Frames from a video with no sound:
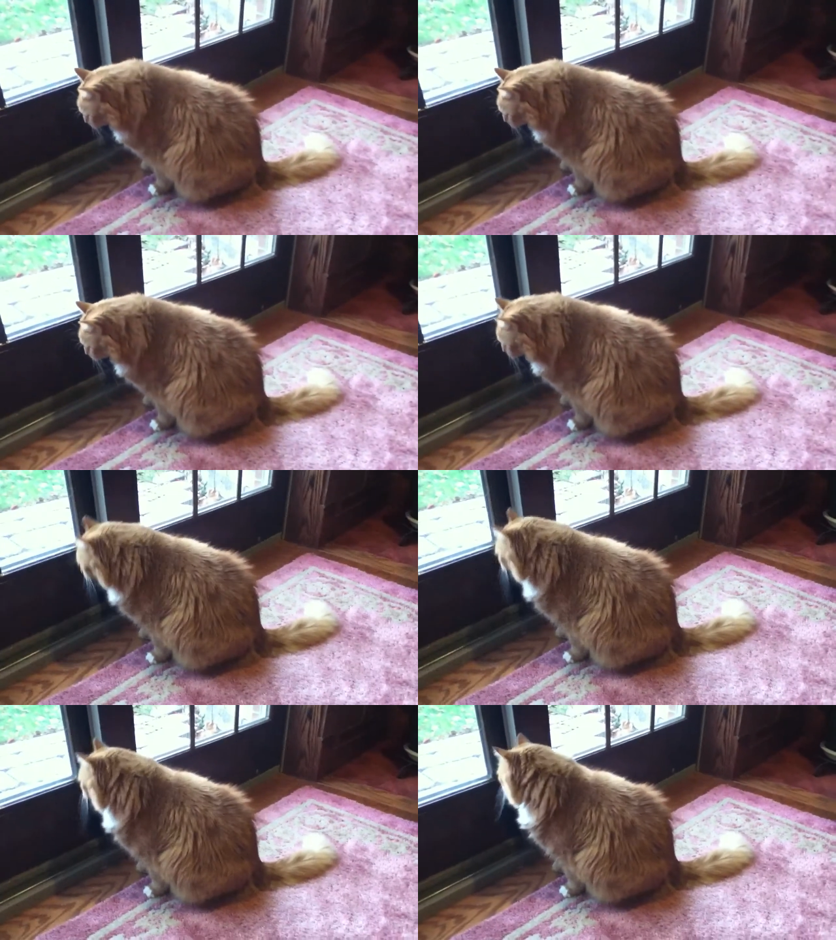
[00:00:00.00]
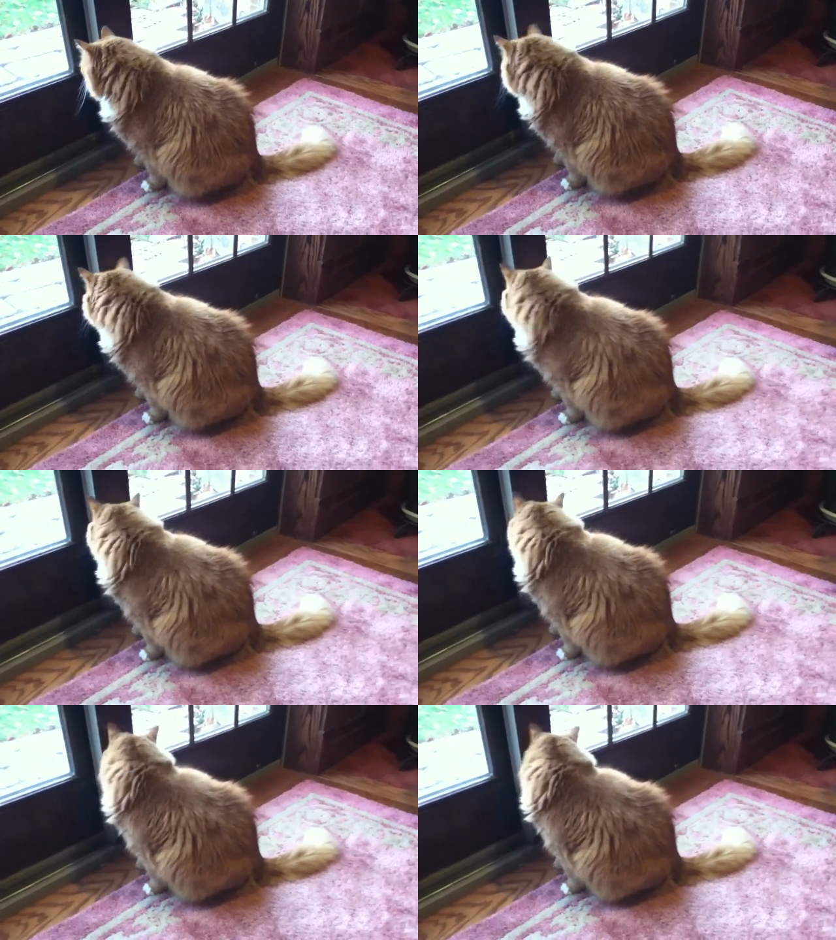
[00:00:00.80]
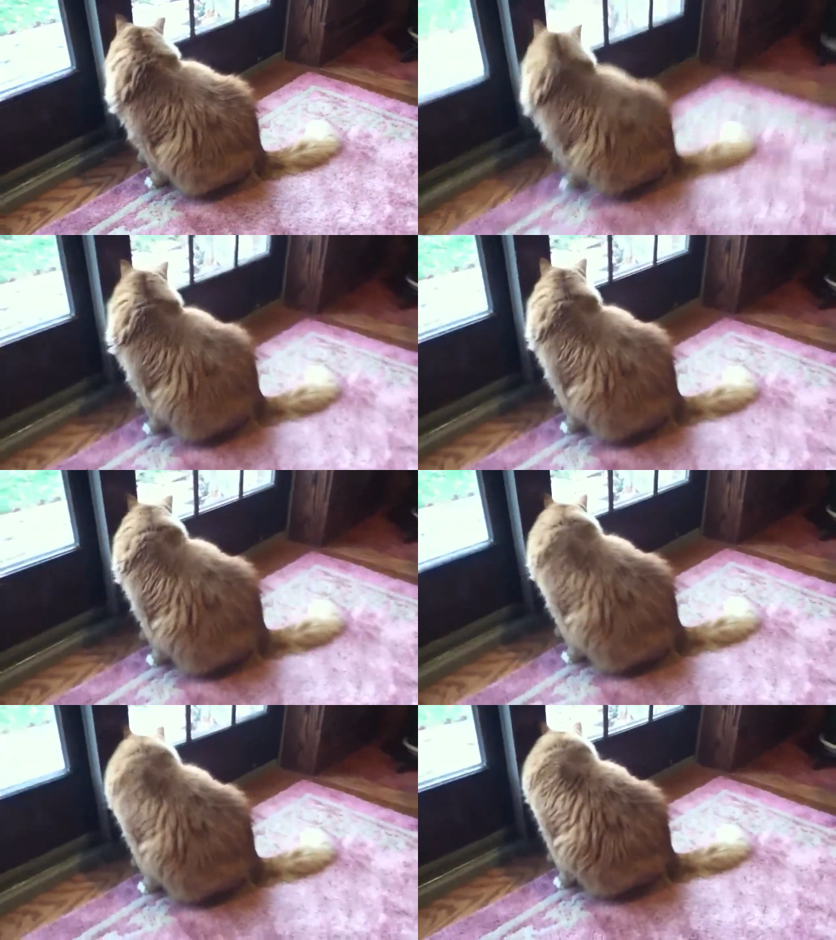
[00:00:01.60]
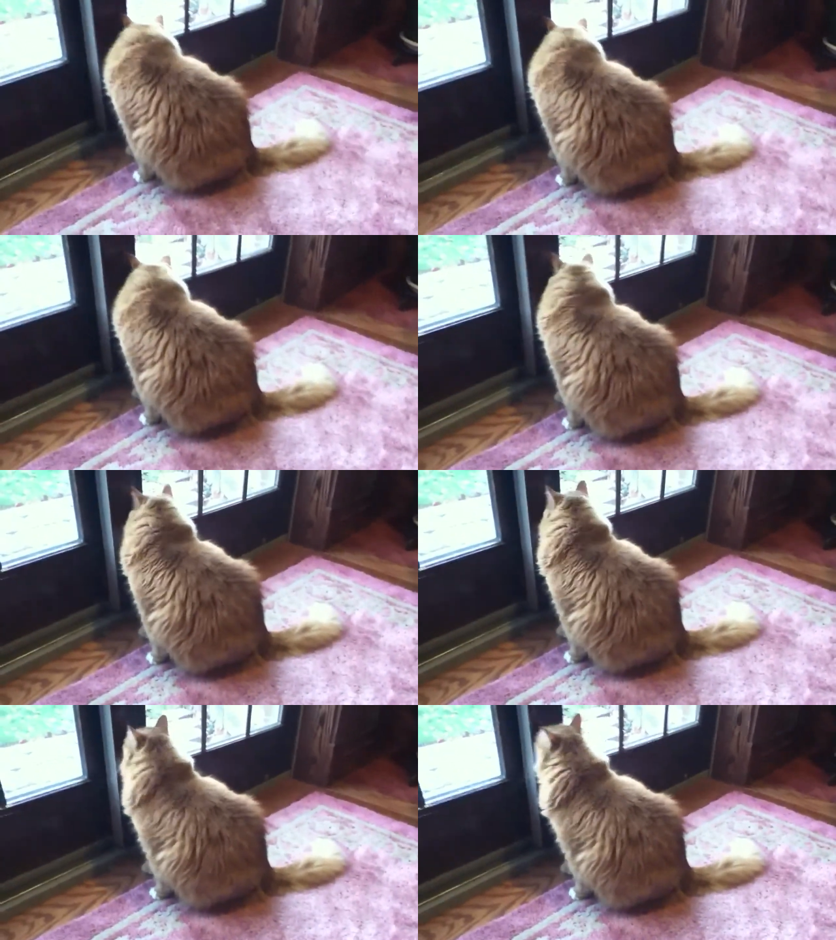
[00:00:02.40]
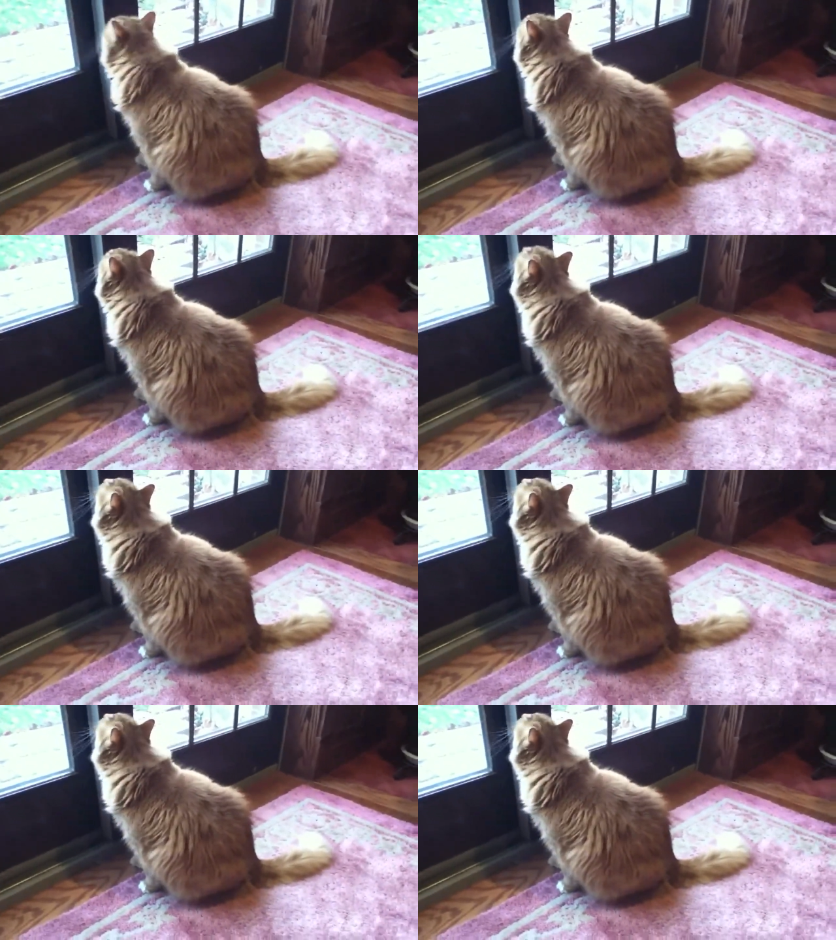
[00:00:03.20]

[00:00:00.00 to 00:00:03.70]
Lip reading: [unreadable: no face in view]